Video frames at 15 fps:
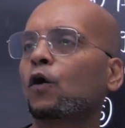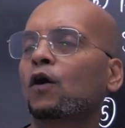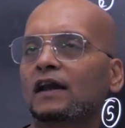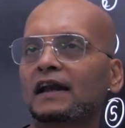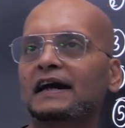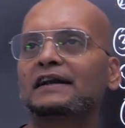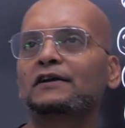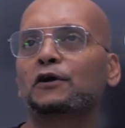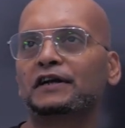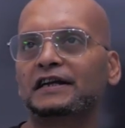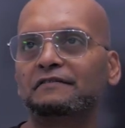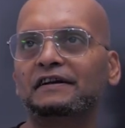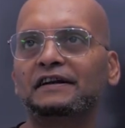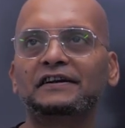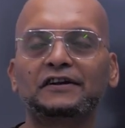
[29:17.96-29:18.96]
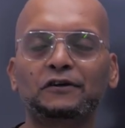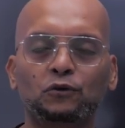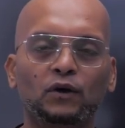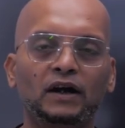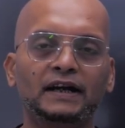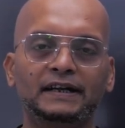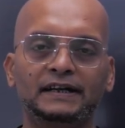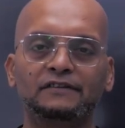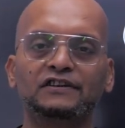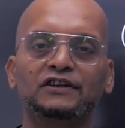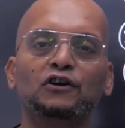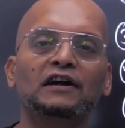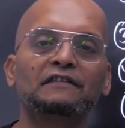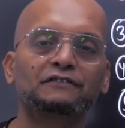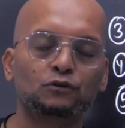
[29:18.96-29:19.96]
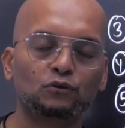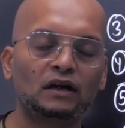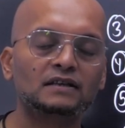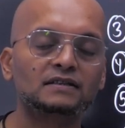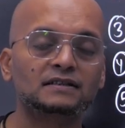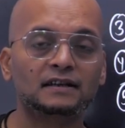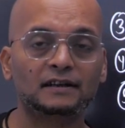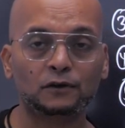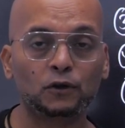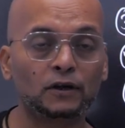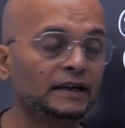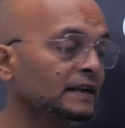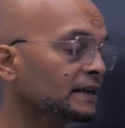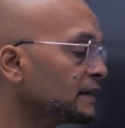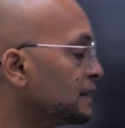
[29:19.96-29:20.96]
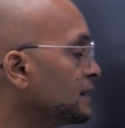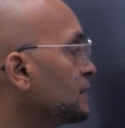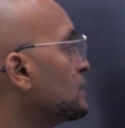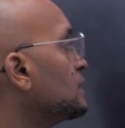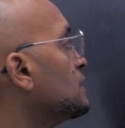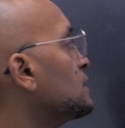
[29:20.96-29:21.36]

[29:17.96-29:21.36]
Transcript: All are not even required. You have to answer accordingly.